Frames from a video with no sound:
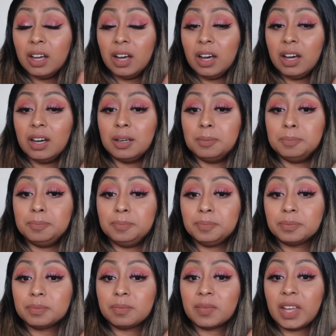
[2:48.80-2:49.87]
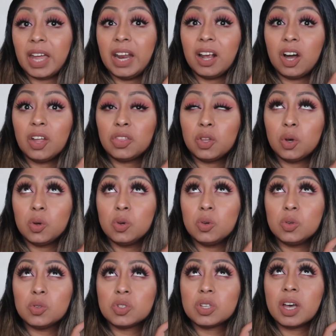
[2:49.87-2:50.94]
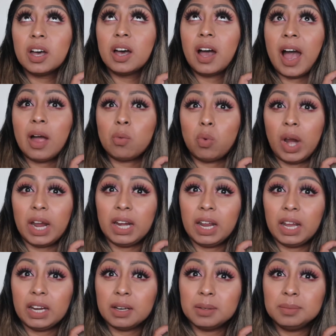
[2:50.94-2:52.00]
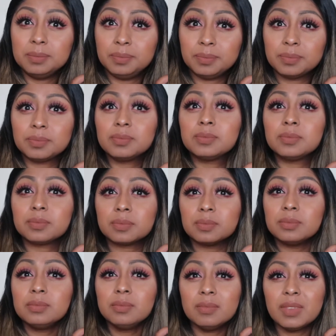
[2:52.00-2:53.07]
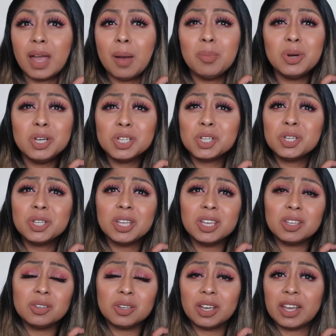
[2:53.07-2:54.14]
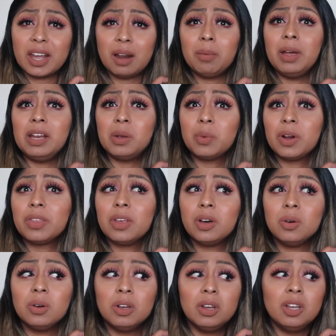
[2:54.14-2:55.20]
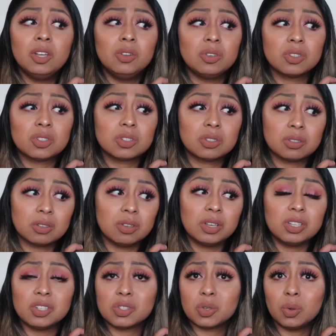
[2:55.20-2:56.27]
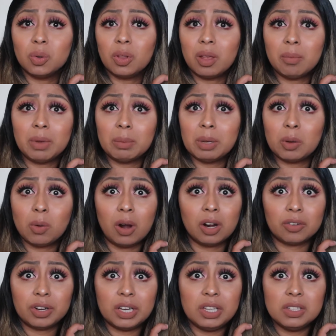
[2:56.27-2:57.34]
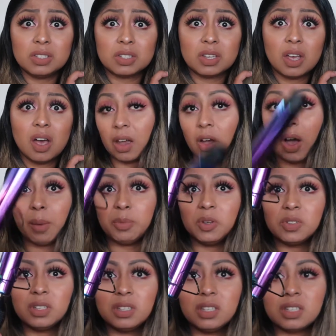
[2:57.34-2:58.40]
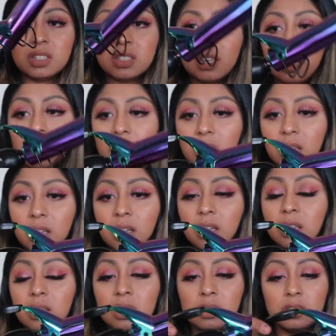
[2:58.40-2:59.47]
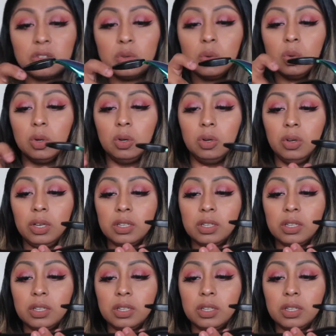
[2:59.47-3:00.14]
And I got those at Rite Aid. I'm pretty sure that you can get them anywhere though. You can just Google them, maybe Walgreens. I'm using this tool.